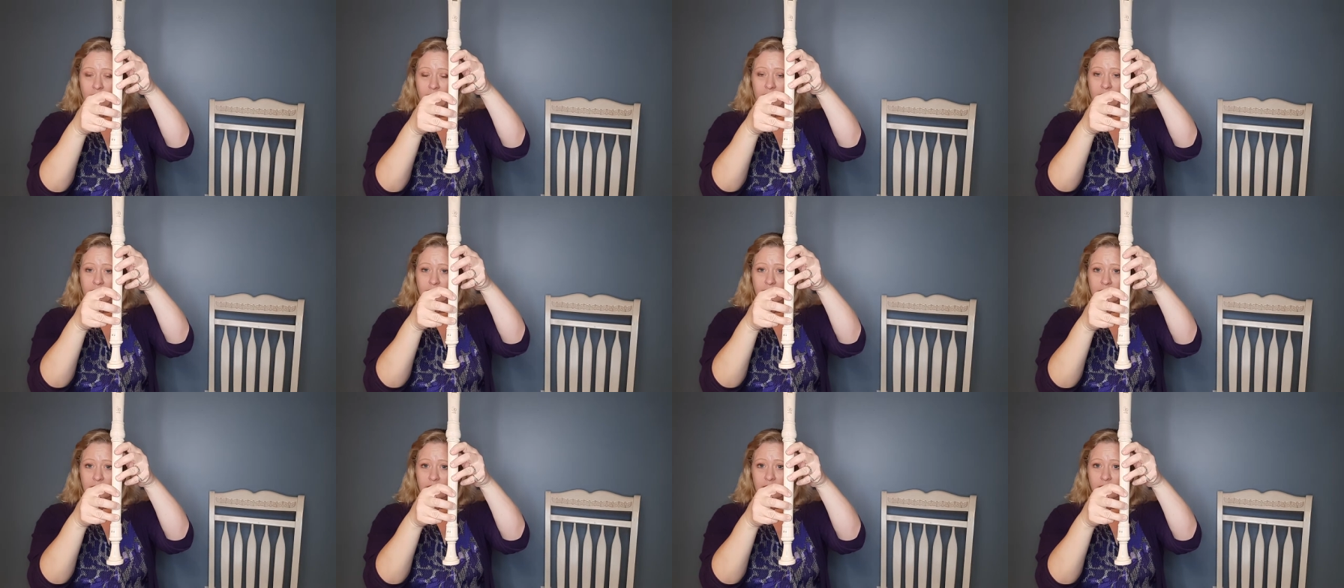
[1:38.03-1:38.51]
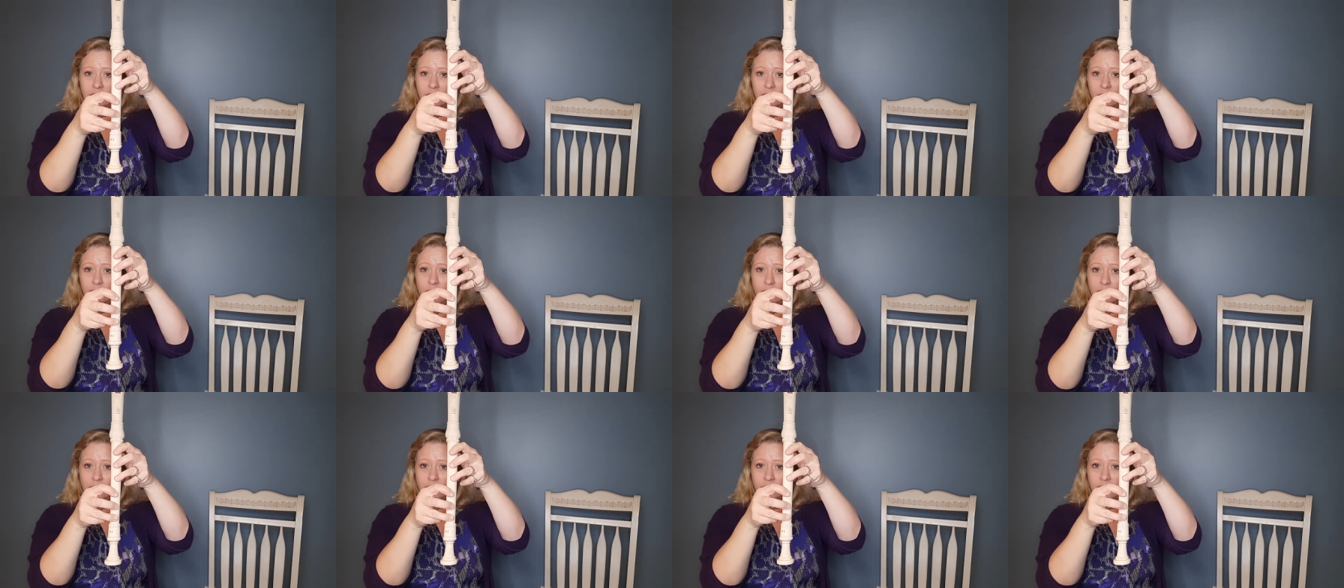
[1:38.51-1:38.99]
It's this
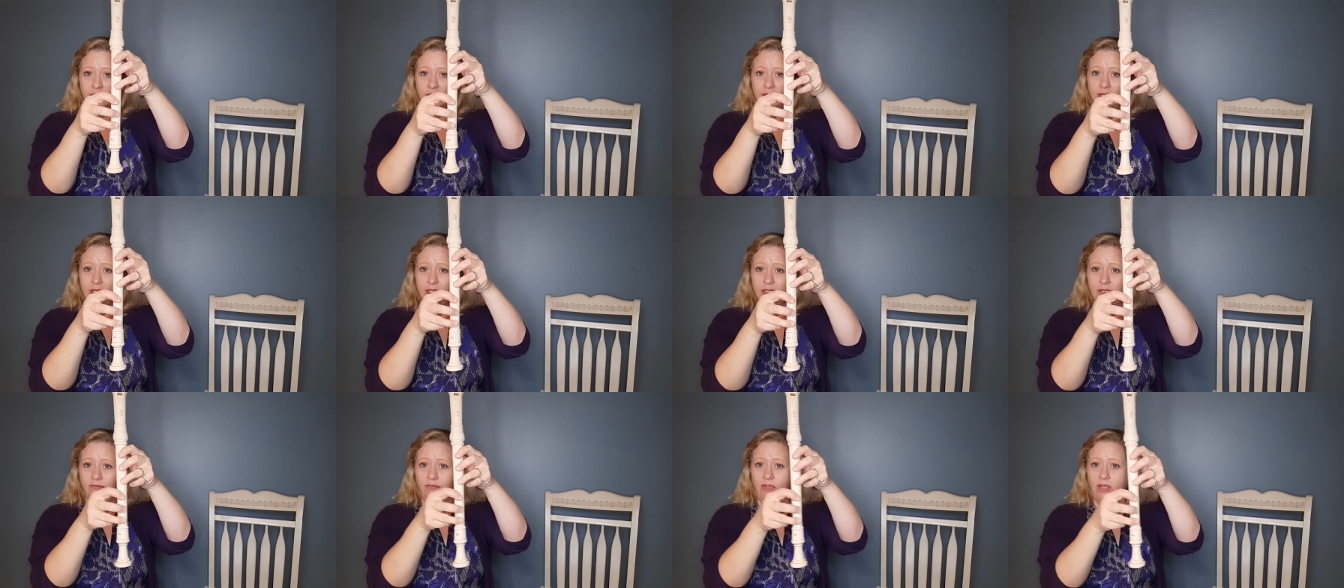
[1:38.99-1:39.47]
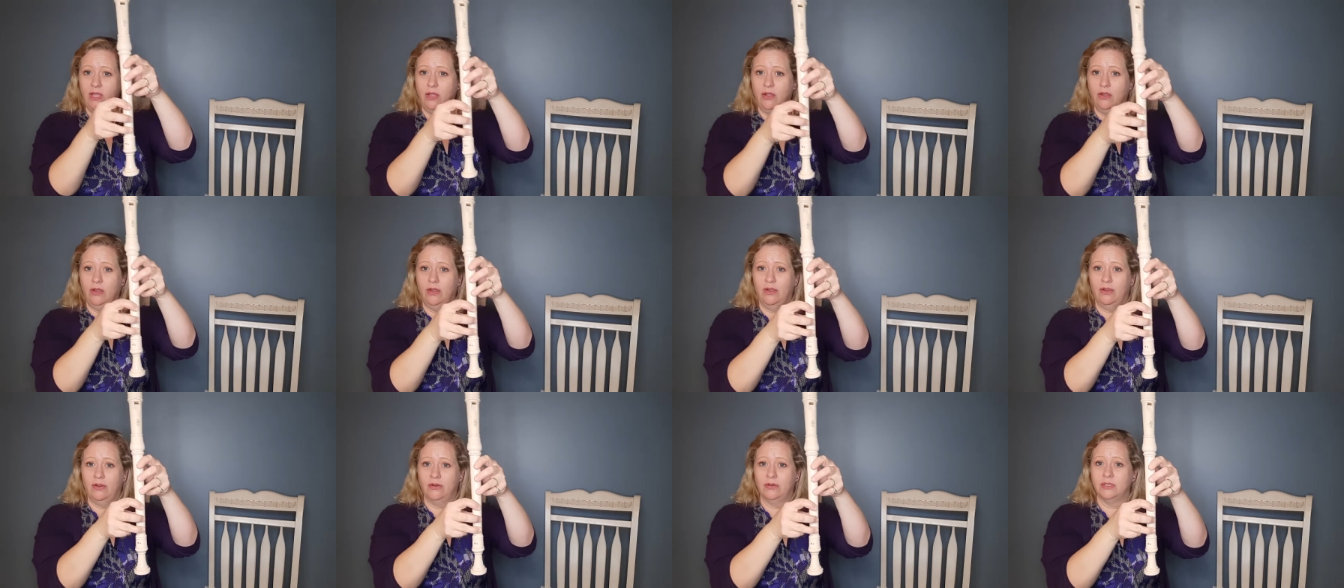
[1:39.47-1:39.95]
one, six
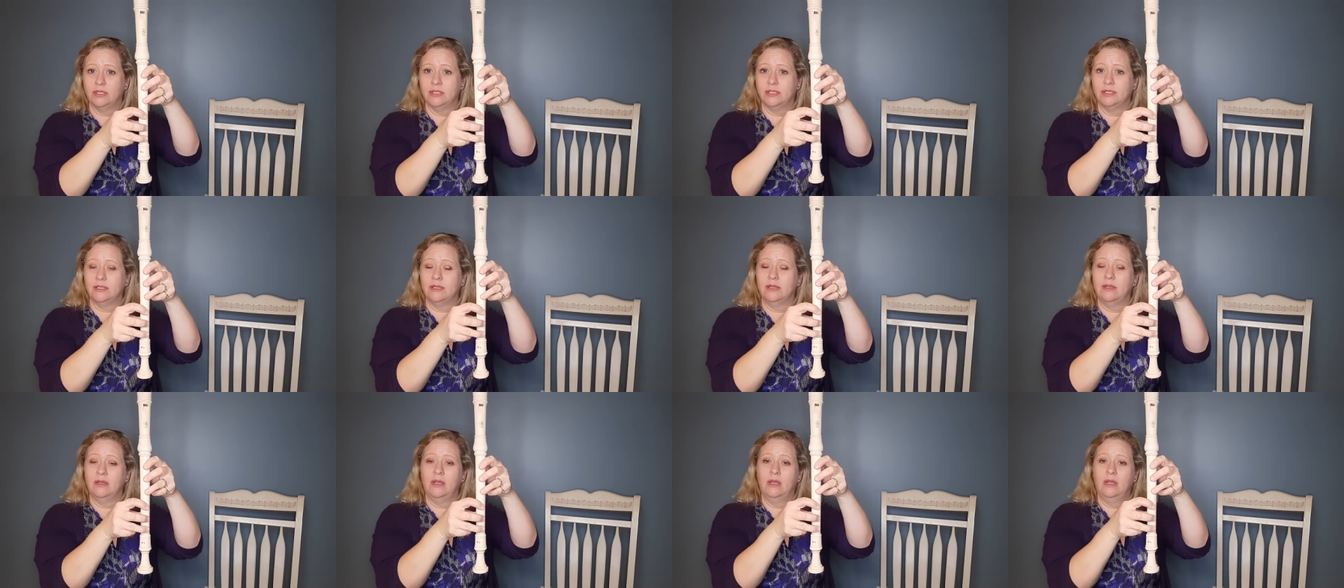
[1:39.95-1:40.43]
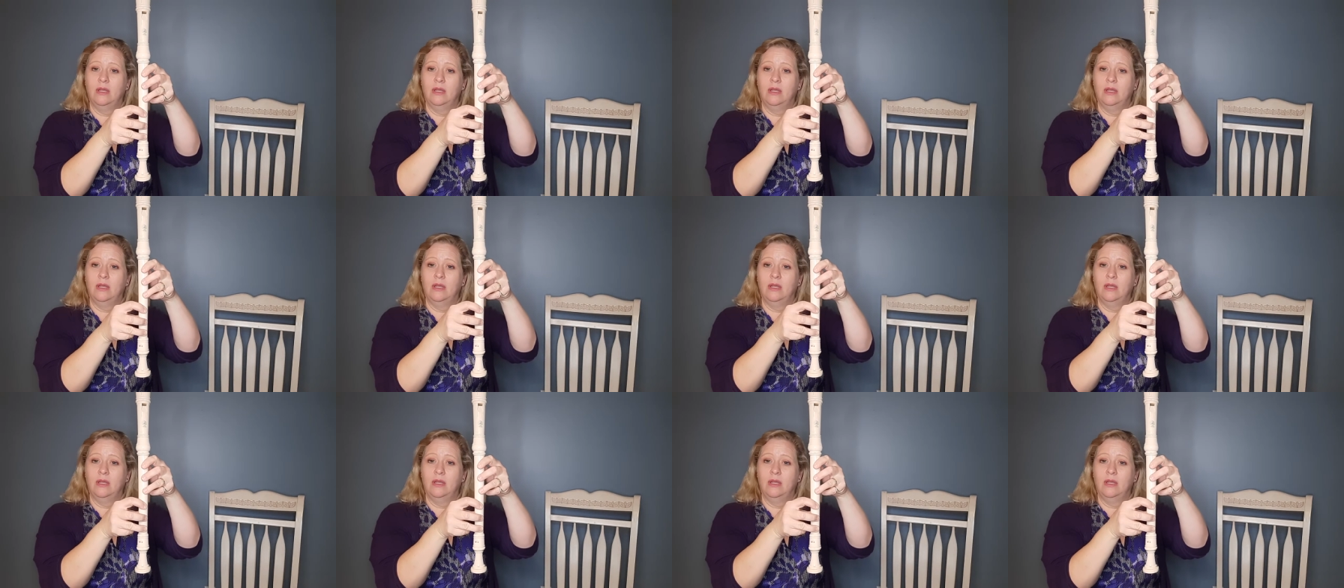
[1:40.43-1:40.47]
fingers.